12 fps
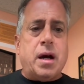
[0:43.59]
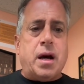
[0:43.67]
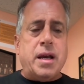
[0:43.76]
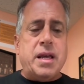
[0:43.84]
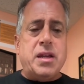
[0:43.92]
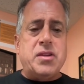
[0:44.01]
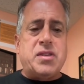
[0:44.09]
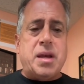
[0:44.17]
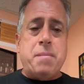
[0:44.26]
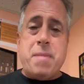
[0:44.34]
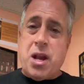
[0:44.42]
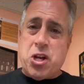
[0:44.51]
It is a
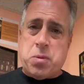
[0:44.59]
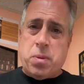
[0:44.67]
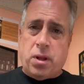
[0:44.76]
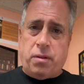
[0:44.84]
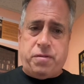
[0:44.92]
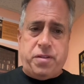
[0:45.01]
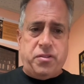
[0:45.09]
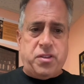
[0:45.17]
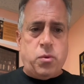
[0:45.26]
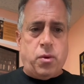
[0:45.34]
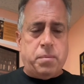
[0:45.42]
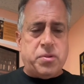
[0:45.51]
mash bill of
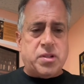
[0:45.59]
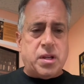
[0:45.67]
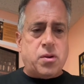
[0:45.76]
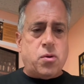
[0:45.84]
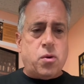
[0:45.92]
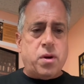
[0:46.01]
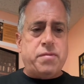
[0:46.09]
51% corn,